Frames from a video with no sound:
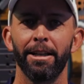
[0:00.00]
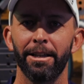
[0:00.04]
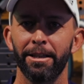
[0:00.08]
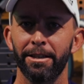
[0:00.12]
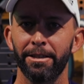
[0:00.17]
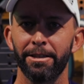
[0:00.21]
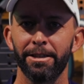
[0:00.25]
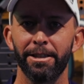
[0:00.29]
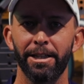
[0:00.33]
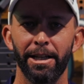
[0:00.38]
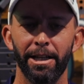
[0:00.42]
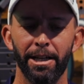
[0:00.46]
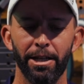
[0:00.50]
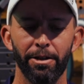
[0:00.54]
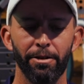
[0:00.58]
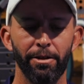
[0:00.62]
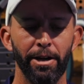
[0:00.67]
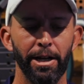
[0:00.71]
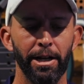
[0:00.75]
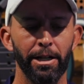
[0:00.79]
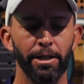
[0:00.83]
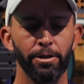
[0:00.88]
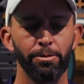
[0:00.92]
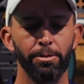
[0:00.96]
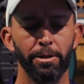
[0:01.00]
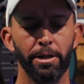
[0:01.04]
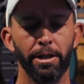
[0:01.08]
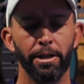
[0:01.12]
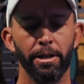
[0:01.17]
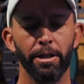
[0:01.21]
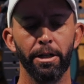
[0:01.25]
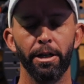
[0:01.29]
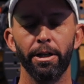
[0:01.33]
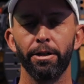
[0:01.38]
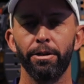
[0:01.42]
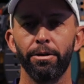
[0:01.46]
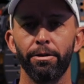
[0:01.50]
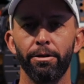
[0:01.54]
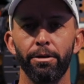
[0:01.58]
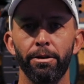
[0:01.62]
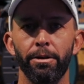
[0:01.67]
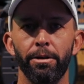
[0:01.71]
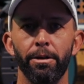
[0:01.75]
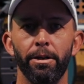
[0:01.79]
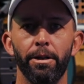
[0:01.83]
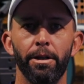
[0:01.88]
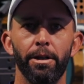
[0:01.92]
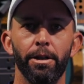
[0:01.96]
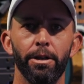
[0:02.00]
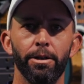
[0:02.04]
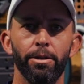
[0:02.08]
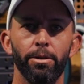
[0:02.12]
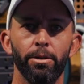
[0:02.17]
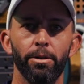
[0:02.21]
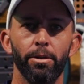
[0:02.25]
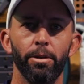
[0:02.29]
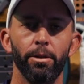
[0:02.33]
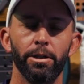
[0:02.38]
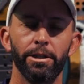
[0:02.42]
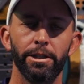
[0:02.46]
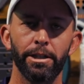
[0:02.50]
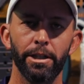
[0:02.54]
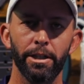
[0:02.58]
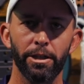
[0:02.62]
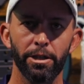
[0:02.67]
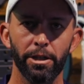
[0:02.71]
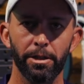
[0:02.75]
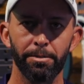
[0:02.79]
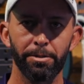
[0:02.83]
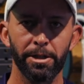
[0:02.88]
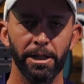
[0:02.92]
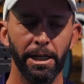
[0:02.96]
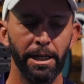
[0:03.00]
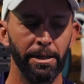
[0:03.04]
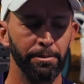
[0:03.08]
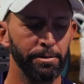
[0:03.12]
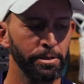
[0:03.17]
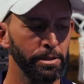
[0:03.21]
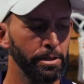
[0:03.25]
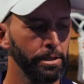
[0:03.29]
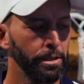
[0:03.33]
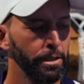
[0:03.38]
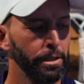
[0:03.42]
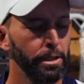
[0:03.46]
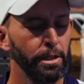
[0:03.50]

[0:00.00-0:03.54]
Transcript: Second rackets we're going to go through are your teardrop shapes.